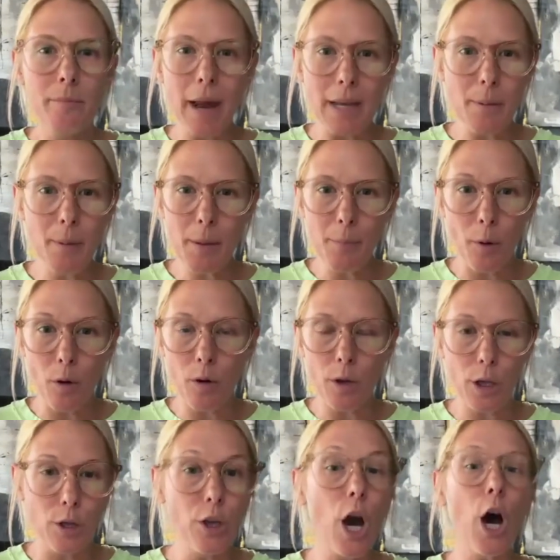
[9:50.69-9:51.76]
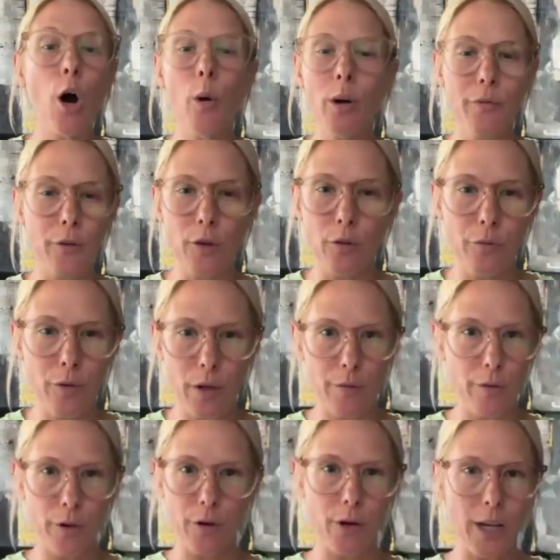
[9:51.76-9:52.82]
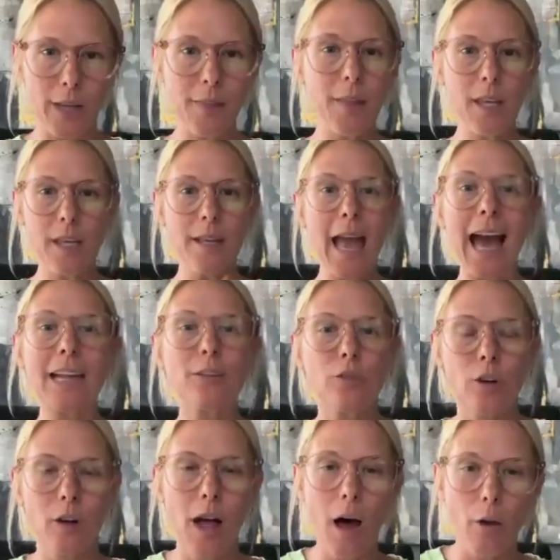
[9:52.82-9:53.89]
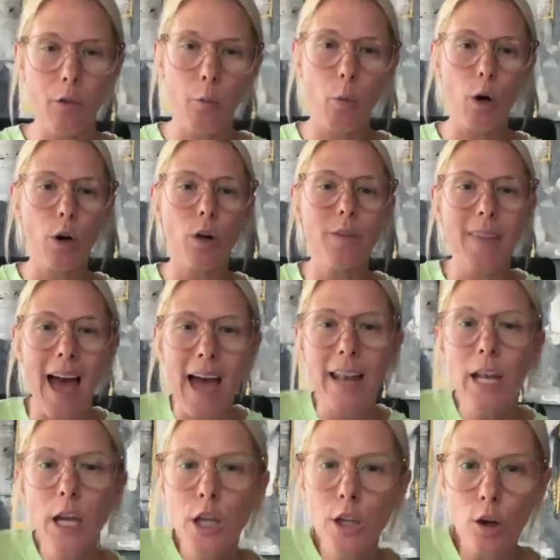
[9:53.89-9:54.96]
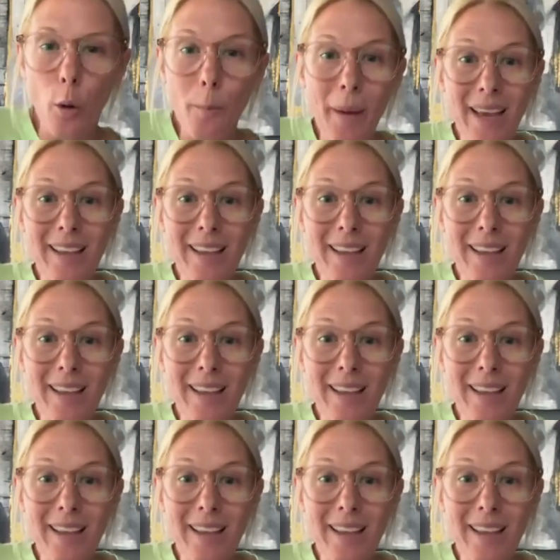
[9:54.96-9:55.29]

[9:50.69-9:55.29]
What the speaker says: Many people know, if you're in the natural health world, that,